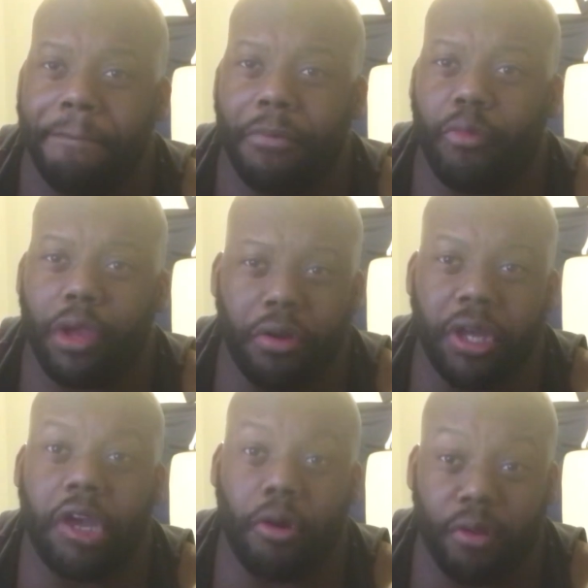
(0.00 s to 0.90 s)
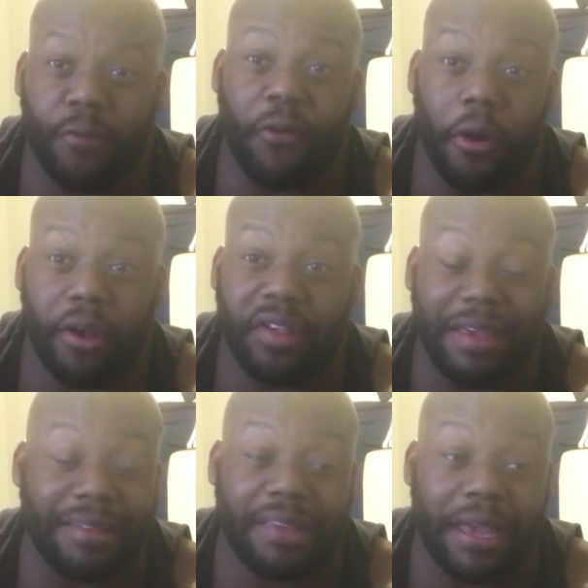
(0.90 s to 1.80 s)
But we only go as far as
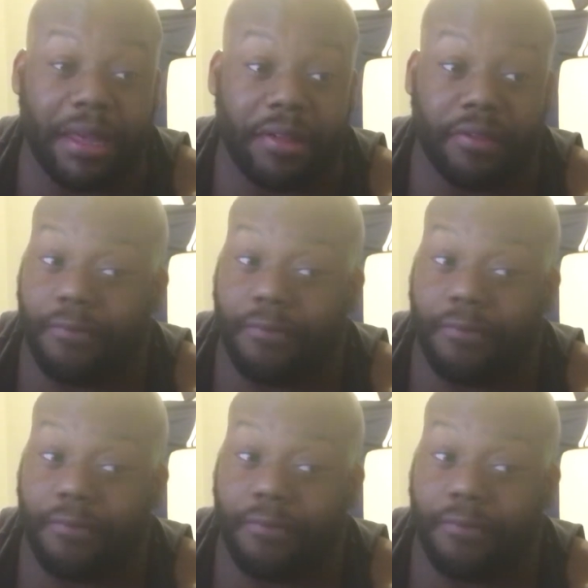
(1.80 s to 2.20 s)
he can take us.